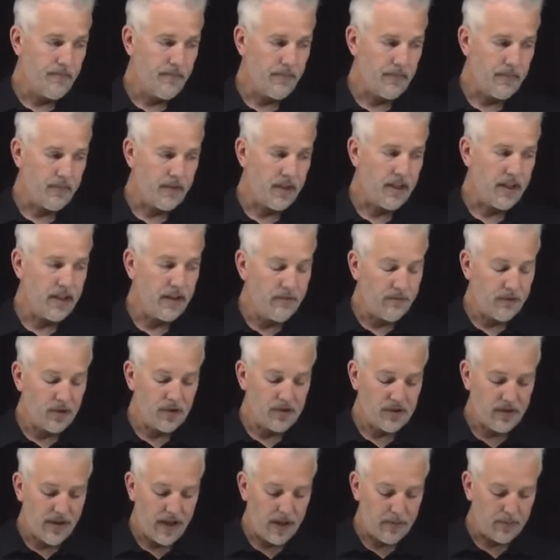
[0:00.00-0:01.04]
The inverse
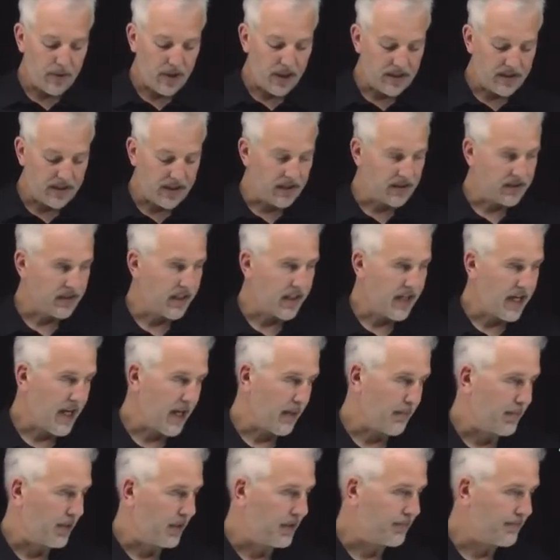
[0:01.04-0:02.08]
of that process can
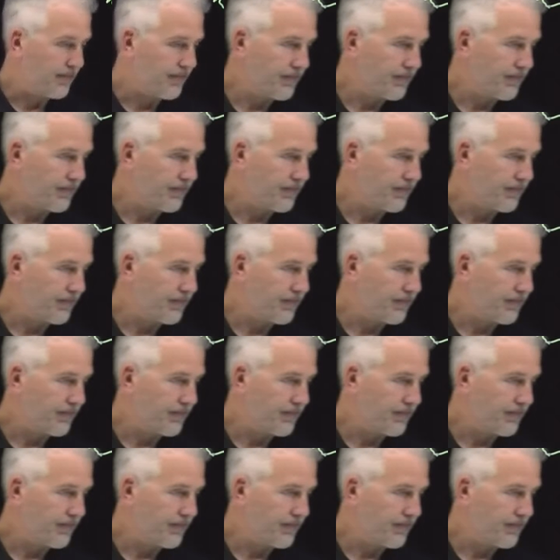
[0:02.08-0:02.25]
happen